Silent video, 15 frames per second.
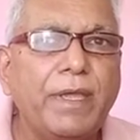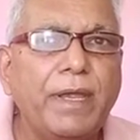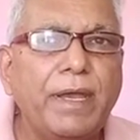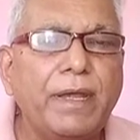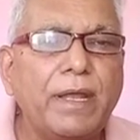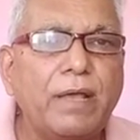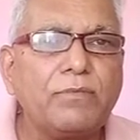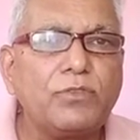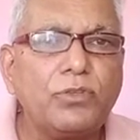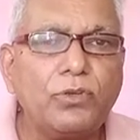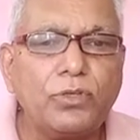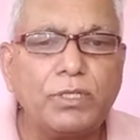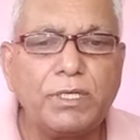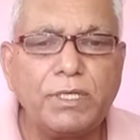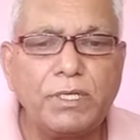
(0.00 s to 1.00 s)
And I'm sure
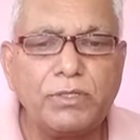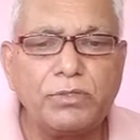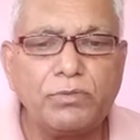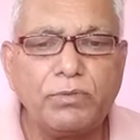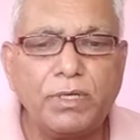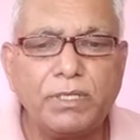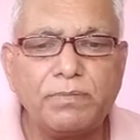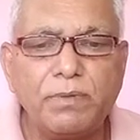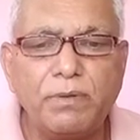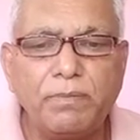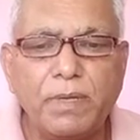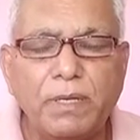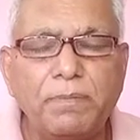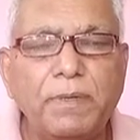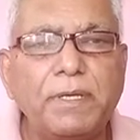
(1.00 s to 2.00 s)
that the students will be
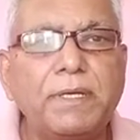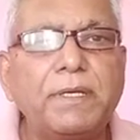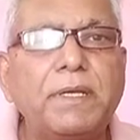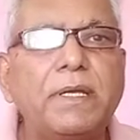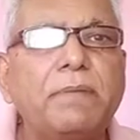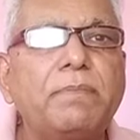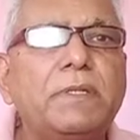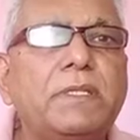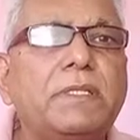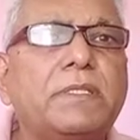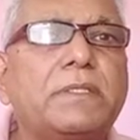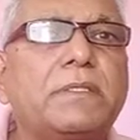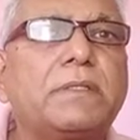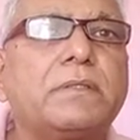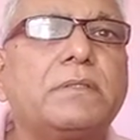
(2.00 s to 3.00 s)
benefited, and with
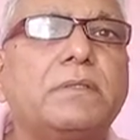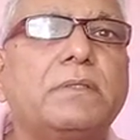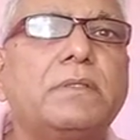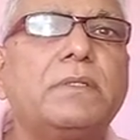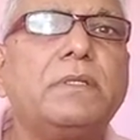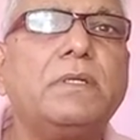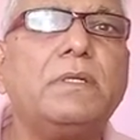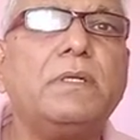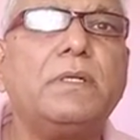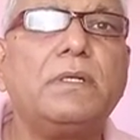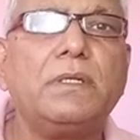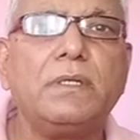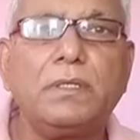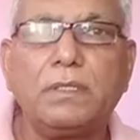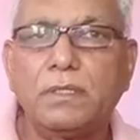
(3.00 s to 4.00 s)
this
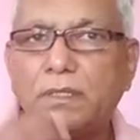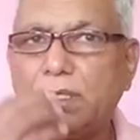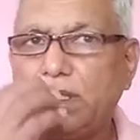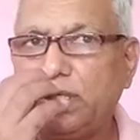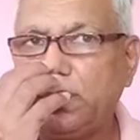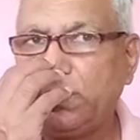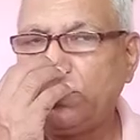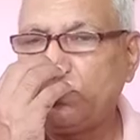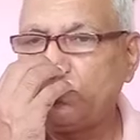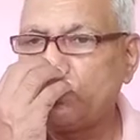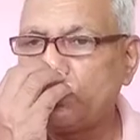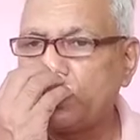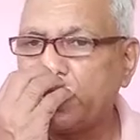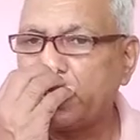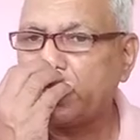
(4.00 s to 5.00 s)

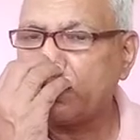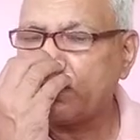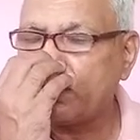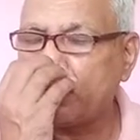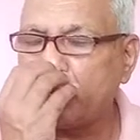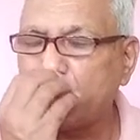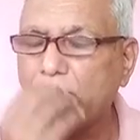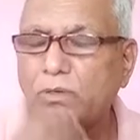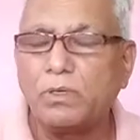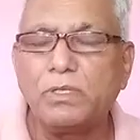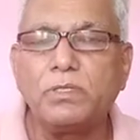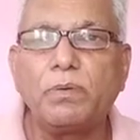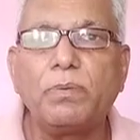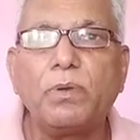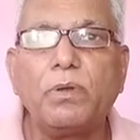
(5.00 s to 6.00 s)
YouTube channel of Global
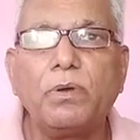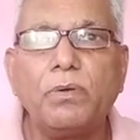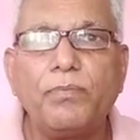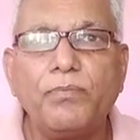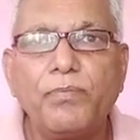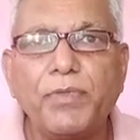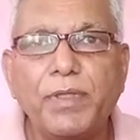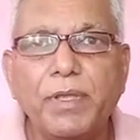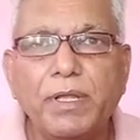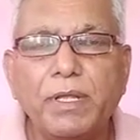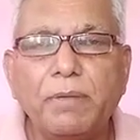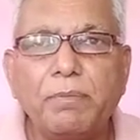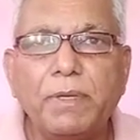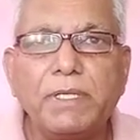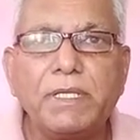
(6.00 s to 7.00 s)
College of Law,
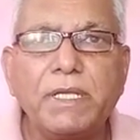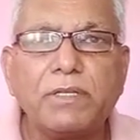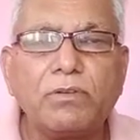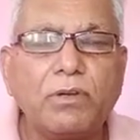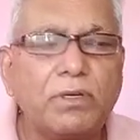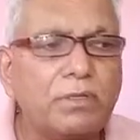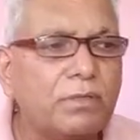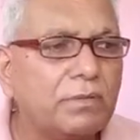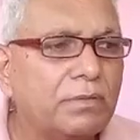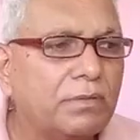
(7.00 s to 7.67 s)
which has got